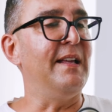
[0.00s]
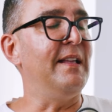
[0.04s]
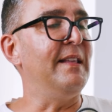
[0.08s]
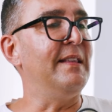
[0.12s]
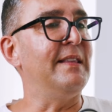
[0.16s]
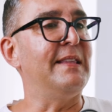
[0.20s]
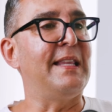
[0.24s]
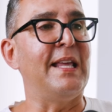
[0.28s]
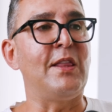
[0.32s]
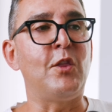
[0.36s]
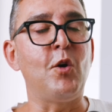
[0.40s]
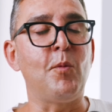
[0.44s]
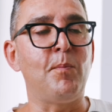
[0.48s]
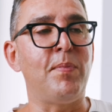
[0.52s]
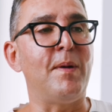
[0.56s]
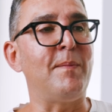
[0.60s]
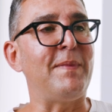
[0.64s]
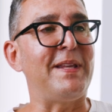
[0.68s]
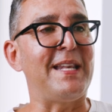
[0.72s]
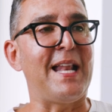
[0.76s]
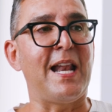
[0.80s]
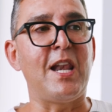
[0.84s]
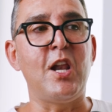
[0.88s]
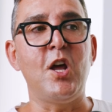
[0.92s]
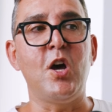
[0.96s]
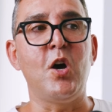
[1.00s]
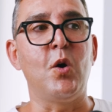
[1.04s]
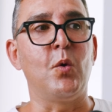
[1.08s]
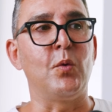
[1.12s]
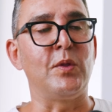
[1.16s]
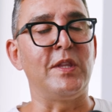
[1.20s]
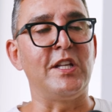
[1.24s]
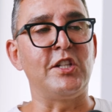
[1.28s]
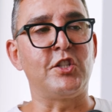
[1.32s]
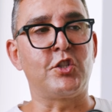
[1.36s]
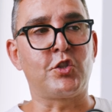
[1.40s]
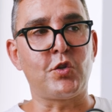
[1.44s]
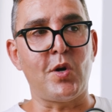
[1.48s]
The dopamine alone,
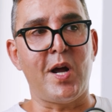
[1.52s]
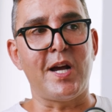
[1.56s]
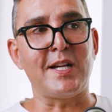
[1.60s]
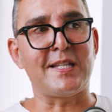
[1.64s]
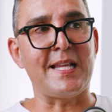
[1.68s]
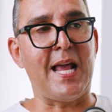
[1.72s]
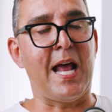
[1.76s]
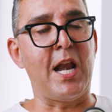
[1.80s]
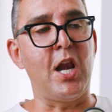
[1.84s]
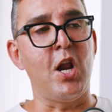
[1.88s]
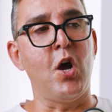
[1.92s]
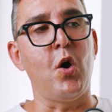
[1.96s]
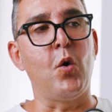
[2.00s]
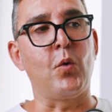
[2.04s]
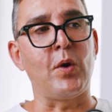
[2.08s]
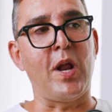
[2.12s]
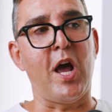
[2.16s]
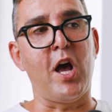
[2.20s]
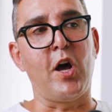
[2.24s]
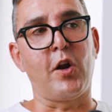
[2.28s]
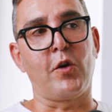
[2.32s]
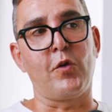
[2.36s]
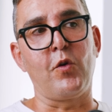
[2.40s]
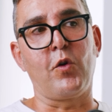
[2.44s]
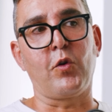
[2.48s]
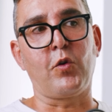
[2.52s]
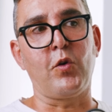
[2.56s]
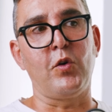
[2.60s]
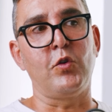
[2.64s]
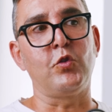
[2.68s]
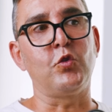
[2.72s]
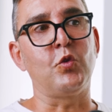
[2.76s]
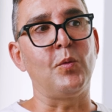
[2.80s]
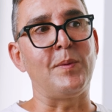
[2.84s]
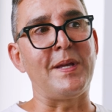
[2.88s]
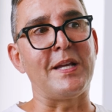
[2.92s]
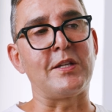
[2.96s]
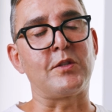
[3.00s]
the drugs alone are not going
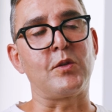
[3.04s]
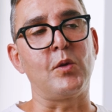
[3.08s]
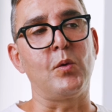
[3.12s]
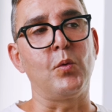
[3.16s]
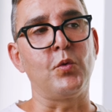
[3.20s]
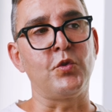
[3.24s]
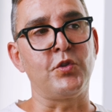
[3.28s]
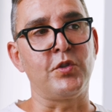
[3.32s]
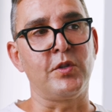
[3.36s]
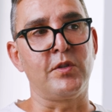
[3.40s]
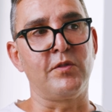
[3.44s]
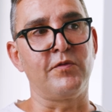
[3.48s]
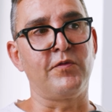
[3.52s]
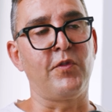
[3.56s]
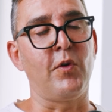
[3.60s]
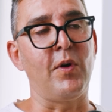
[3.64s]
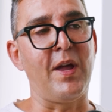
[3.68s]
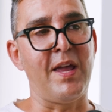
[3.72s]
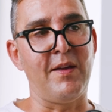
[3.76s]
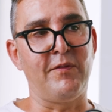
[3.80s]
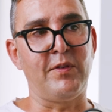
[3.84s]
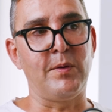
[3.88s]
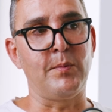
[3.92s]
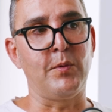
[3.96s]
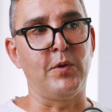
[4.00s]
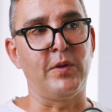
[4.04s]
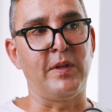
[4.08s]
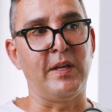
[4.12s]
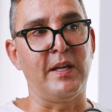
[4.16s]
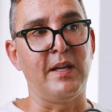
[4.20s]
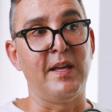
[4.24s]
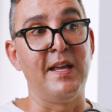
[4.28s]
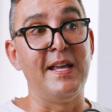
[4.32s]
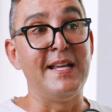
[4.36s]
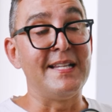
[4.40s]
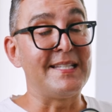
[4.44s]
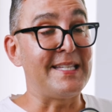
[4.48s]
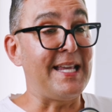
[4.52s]
to be a solution for everybody.
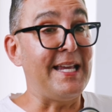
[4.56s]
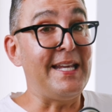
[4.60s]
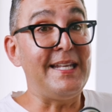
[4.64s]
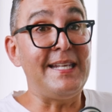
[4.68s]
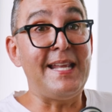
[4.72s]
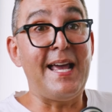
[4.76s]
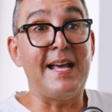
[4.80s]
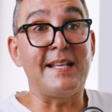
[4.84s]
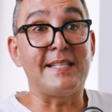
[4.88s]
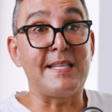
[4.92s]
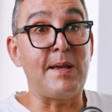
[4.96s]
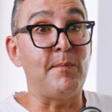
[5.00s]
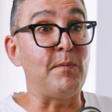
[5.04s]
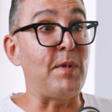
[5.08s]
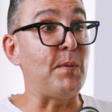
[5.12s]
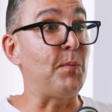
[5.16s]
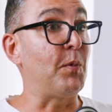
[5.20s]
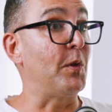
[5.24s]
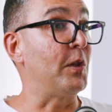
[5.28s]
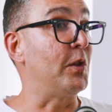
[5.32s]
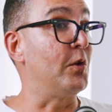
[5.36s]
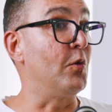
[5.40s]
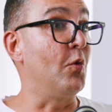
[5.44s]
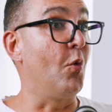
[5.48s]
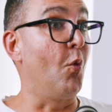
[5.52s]
Saying that, some people do